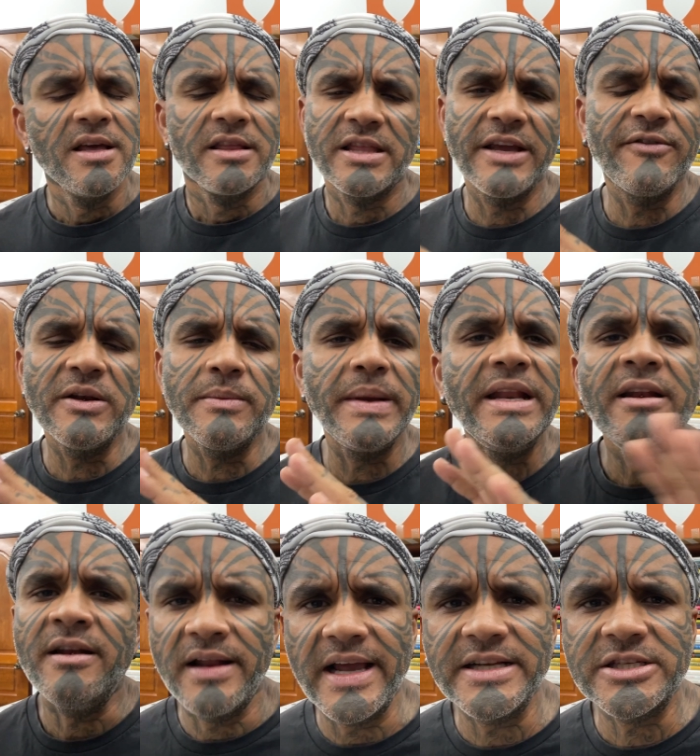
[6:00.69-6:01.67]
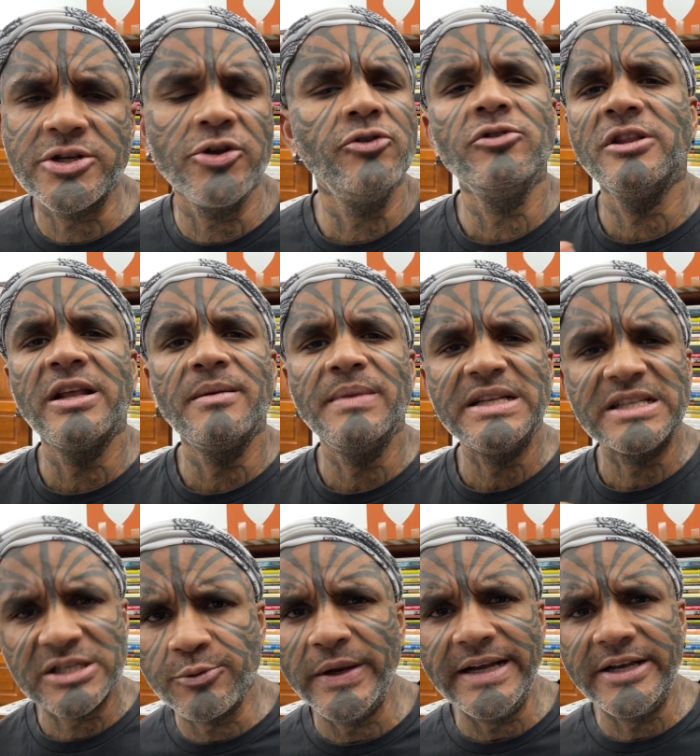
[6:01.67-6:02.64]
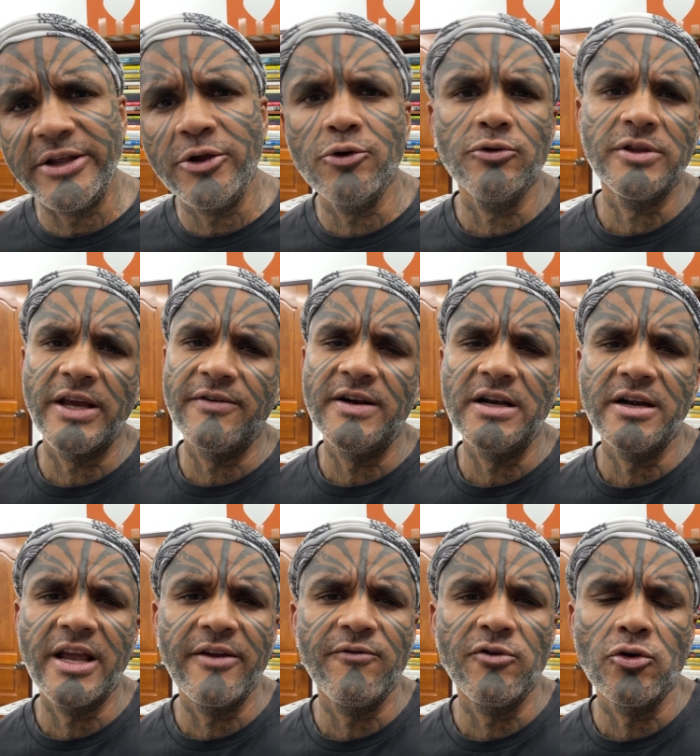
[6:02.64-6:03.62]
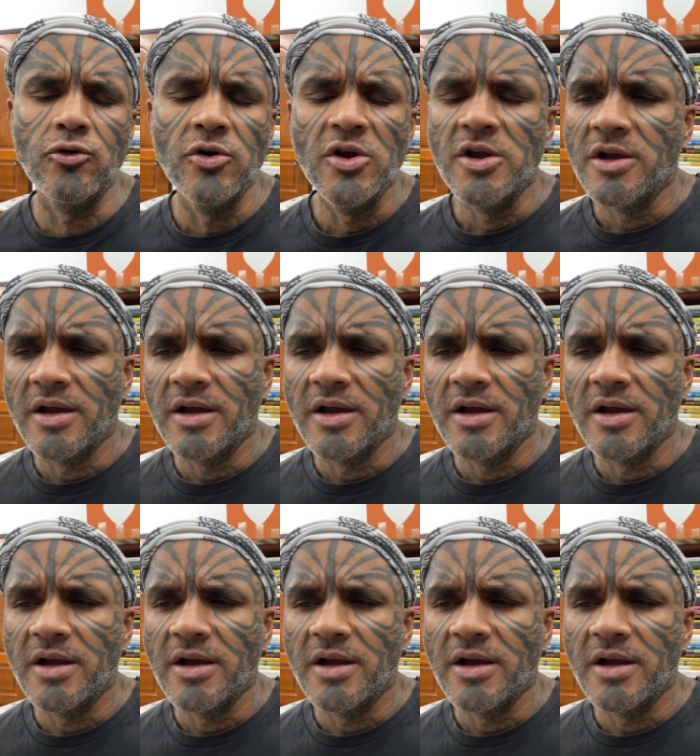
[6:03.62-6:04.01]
They will be nice to you, they'll be sweet to you, they will give you,